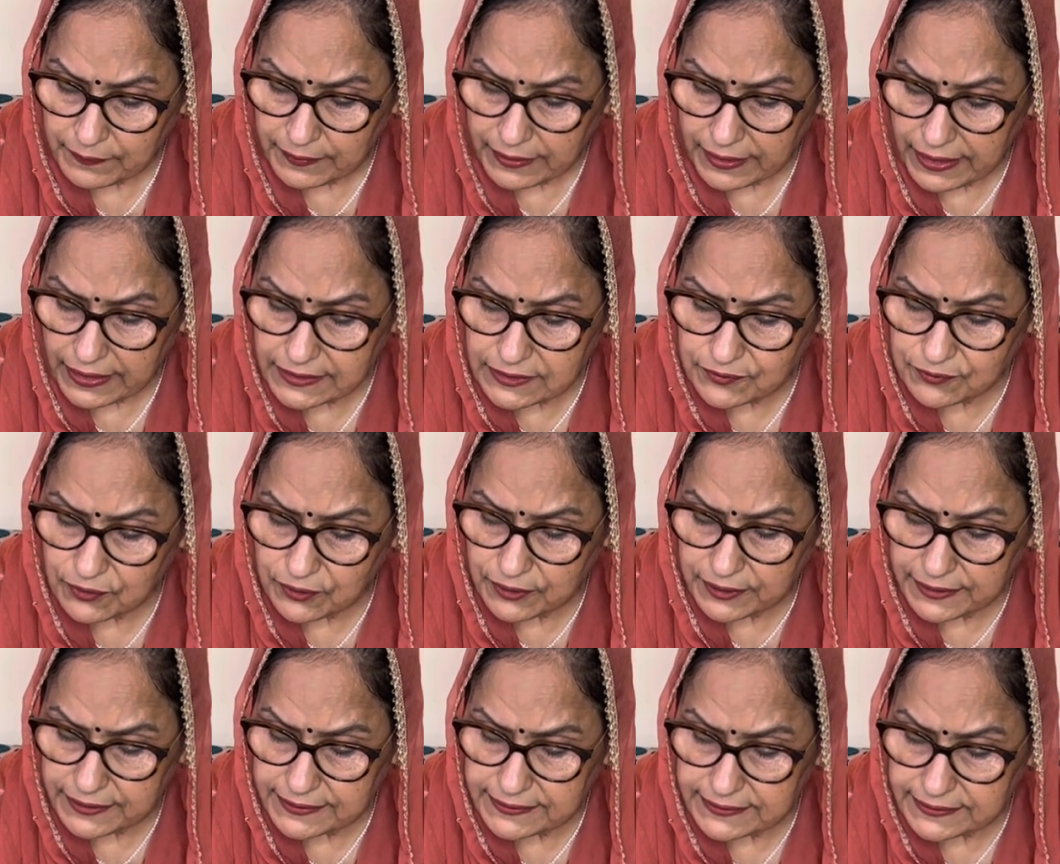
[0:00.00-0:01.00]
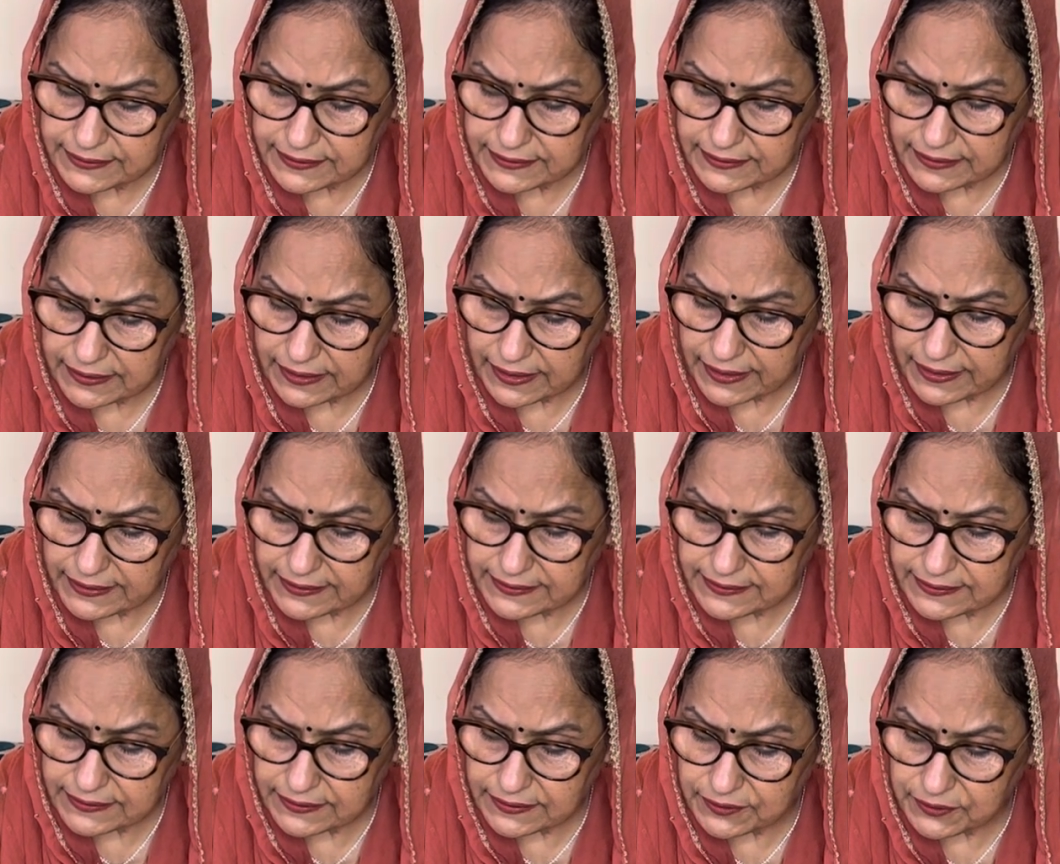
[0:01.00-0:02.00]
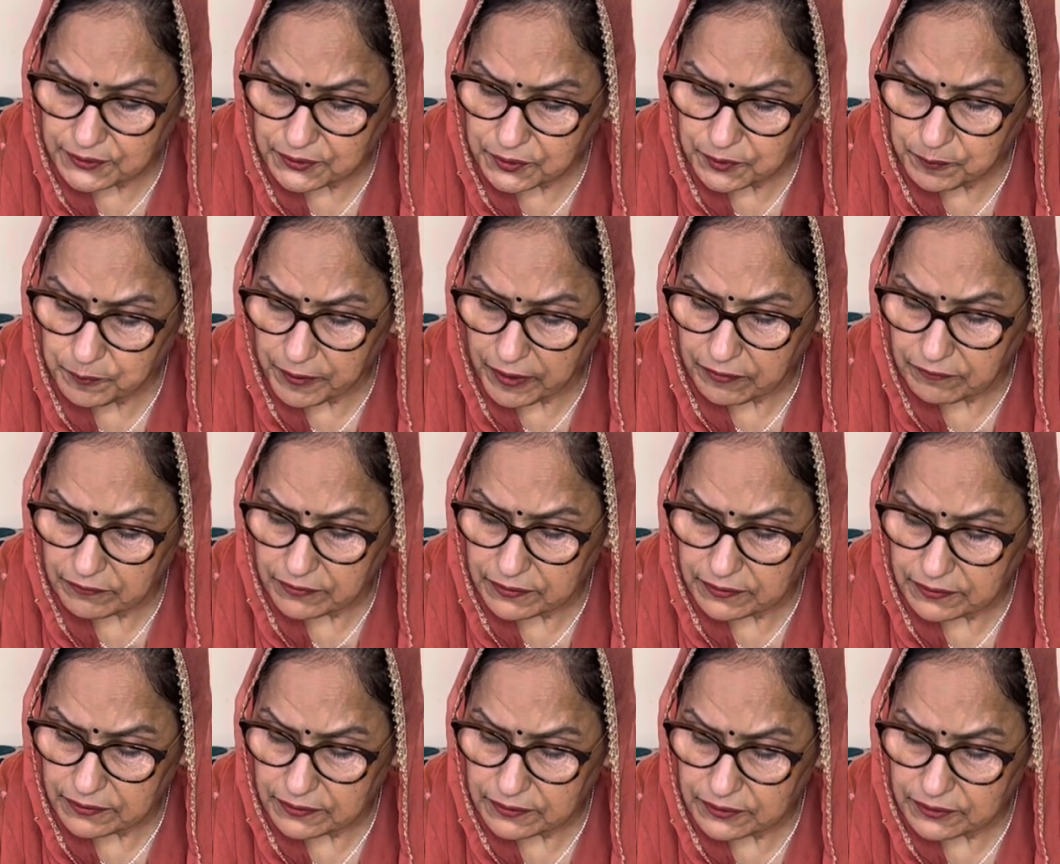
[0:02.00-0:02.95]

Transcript: As far as it lies in your power,